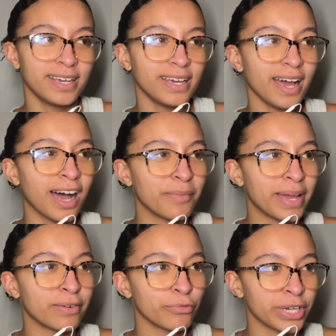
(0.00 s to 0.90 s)

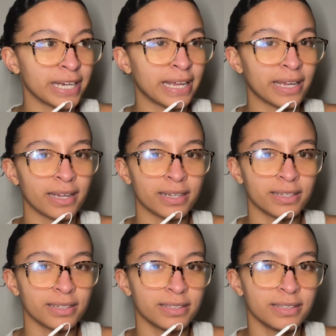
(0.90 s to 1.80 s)
and reading
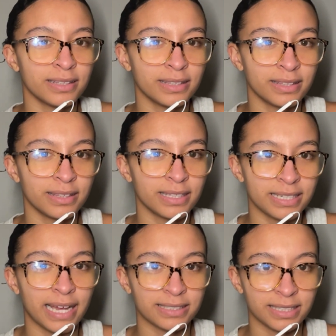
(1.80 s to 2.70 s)
the
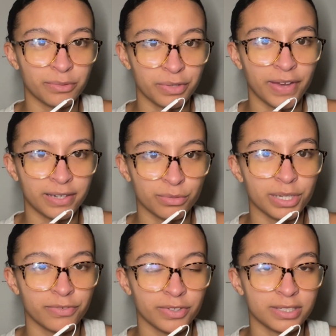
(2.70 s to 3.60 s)
text that we've had to
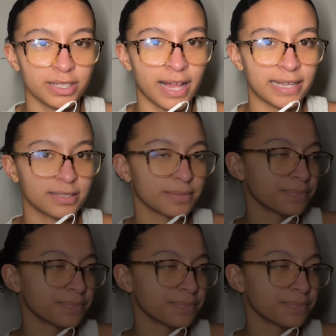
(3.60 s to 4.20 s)
read for this class.